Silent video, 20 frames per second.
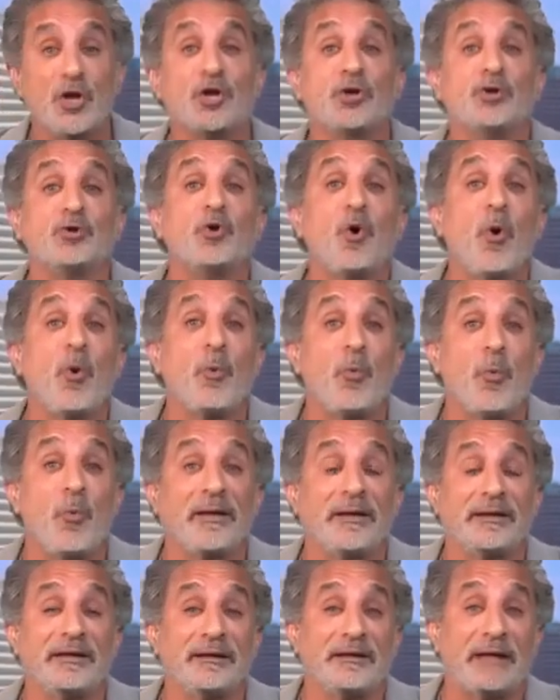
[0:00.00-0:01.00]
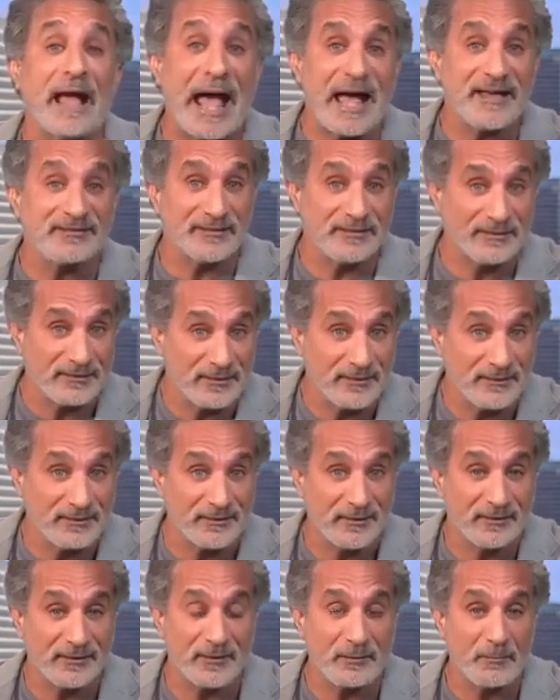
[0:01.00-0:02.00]
You know what, Hassan
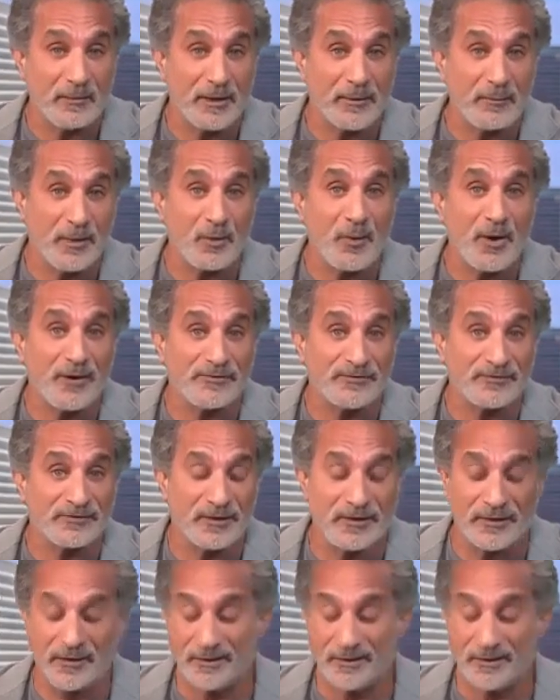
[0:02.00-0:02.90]
here, my wife's